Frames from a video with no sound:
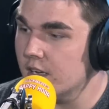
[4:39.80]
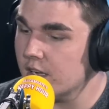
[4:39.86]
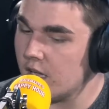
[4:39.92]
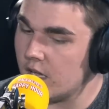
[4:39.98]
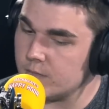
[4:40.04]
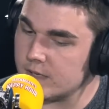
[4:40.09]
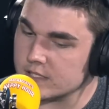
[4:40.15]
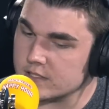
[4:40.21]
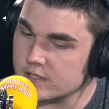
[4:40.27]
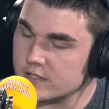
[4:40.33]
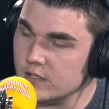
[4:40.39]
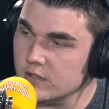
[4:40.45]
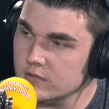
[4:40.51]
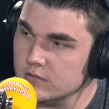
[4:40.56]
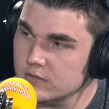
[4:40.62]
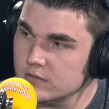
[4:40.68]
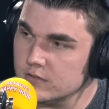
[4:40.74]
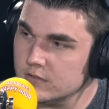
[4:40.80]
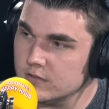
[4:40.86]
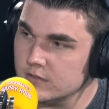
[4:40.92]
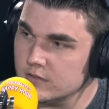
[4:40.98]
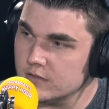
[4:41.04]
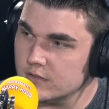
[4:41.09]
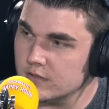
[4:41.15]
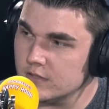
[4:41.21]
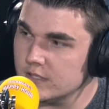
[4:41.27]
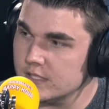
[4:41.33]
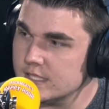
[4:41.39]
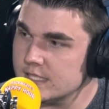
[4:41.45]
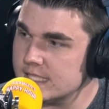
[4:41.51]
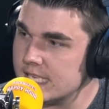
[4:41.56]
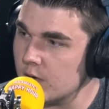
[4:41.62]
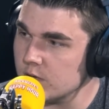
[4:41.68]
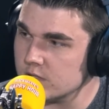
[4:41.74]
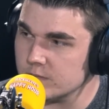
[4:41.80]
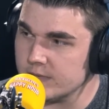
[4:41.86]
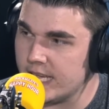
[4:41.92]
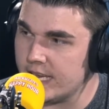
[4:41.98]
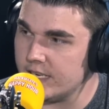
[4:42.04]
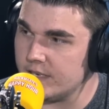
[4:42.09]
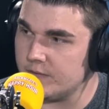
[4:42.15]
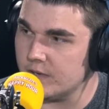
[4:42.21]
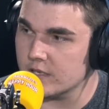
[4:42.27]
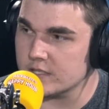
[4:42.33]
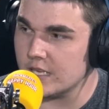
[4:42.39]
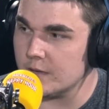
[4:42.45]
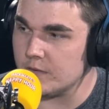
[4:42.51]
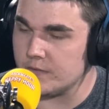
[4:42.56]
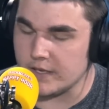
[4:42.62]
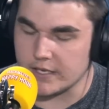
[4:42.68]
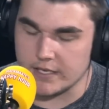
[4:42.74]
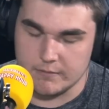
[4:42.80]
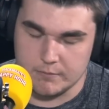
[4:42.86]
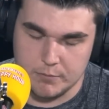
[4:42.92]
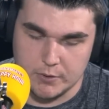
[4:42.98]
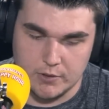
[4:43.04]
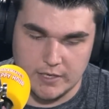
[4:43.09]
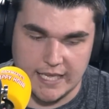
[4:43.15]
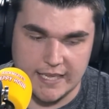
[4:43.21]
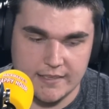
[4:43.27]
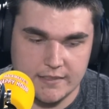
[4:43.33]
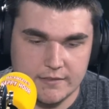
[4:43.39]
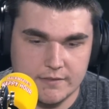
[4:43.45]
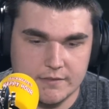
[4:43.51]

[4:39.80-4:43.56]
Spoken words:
go back to school, sell some candy floss. I'm a fucking baller.